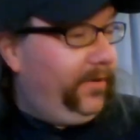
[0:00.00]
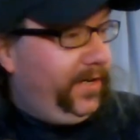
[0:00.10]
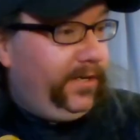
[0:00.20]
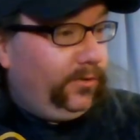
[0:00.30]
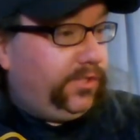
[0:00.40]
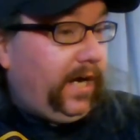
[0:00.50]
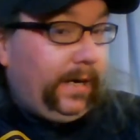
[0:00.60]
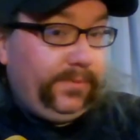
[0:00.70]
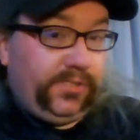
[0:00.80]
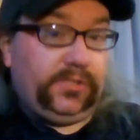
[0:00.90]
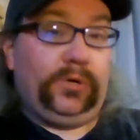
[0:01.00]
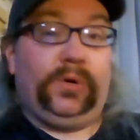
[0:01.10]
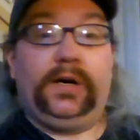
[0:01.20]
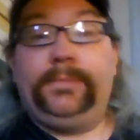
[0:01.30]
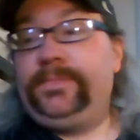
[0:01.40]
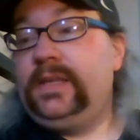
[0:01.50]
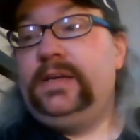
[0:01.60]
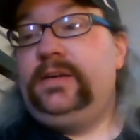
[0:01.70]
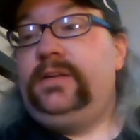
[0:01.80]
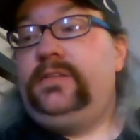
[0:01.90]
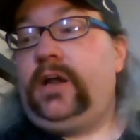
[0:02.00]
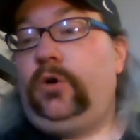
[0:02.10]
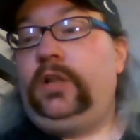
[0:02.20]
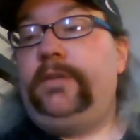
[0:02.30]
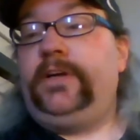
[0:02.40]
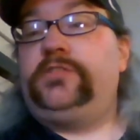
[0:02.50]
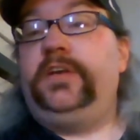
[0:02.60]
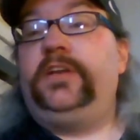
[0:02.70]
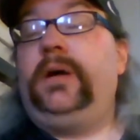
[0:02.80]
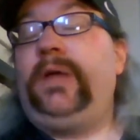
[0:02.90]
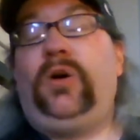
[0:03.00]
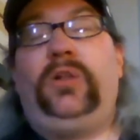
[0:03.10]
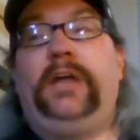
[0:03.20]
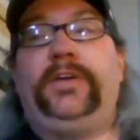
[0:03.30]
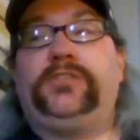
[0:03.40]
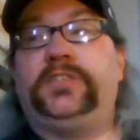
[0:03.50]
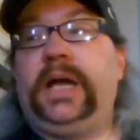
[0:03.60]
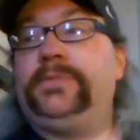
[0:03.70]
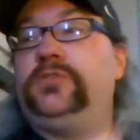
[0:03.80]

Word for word: radio jobs. So uh, not a whole lot of extra income, not a whole lot of extra time.